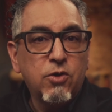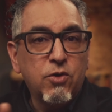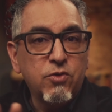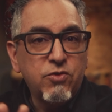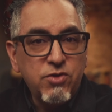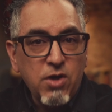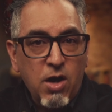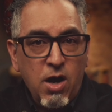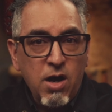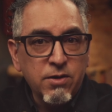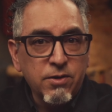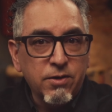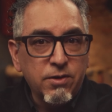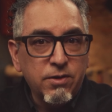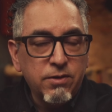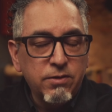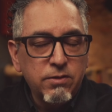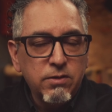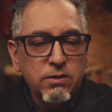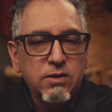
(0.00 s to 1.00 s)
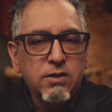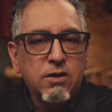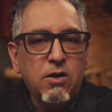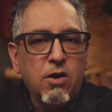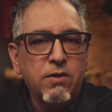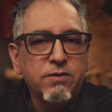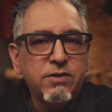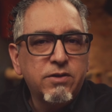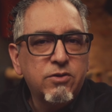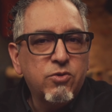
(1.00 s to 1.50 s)
Her daughter
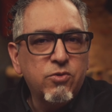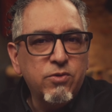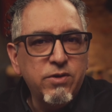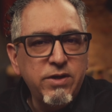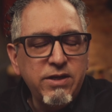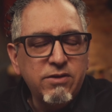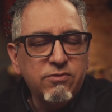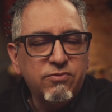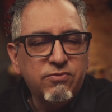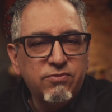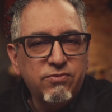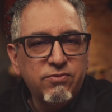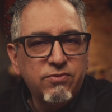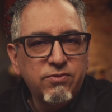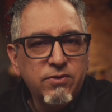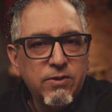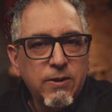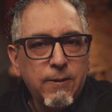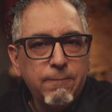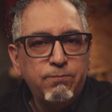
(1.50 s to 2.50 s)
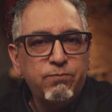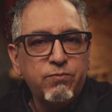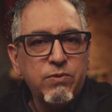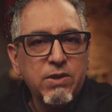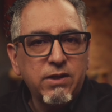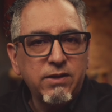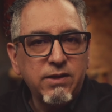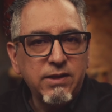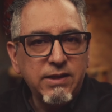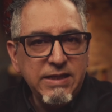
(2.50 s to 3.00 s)
called it grief.
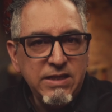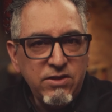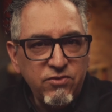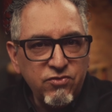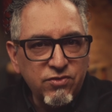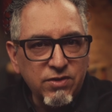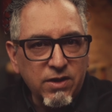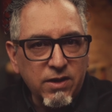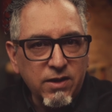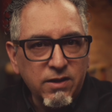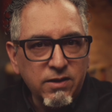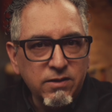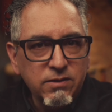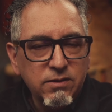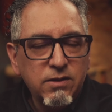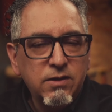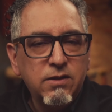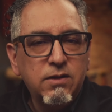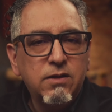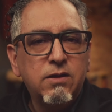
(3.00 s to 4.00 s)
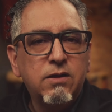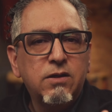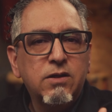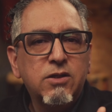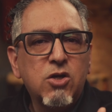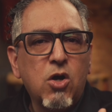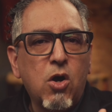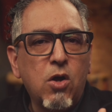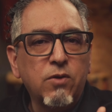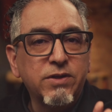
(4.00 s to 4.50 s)
Lisa
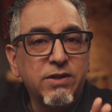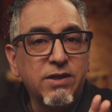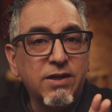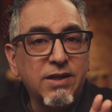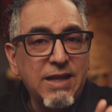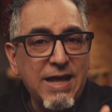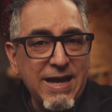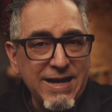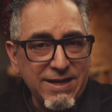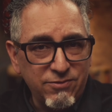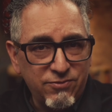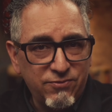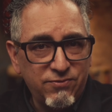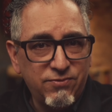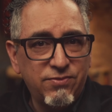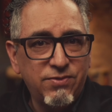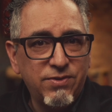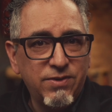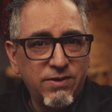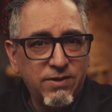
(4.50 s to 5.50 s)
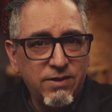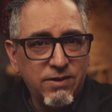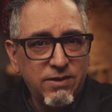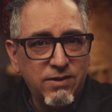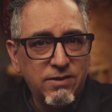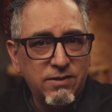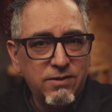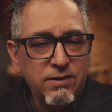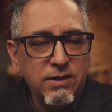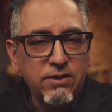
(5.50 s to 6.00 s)
called it life.
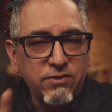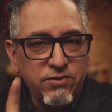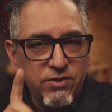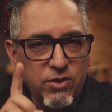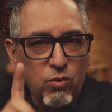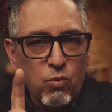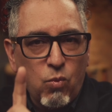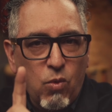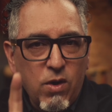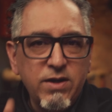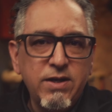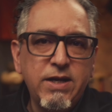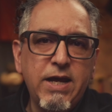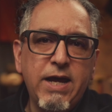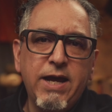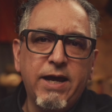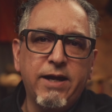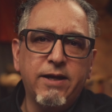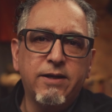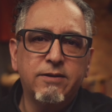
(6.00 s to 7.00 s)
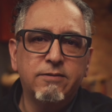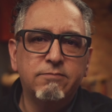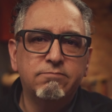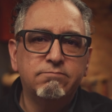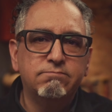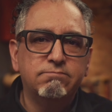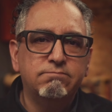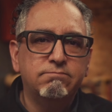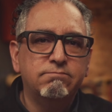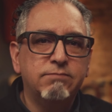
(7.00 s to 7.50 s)
Until one day,
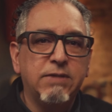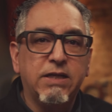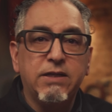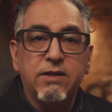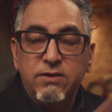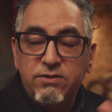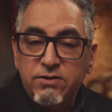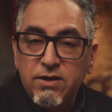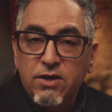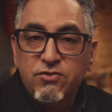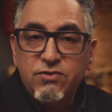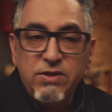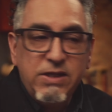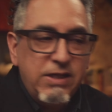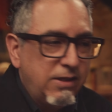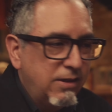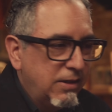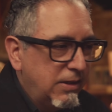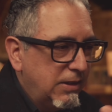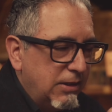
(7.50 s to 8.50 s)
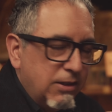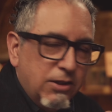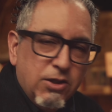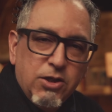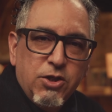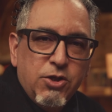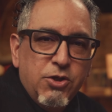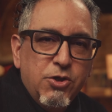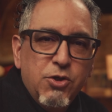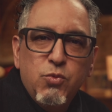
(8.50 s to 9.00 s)
in a dusty
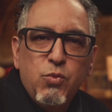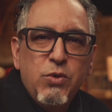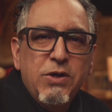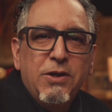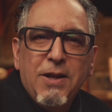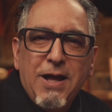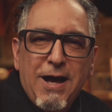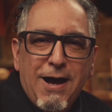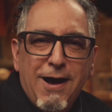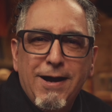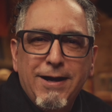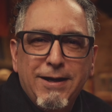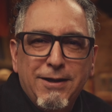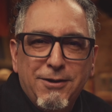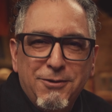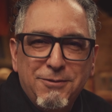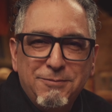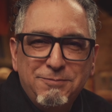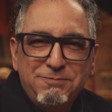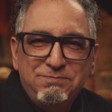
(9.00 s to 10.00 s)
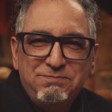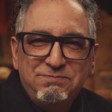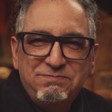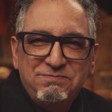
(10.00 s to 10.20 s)
Goodwill aisle,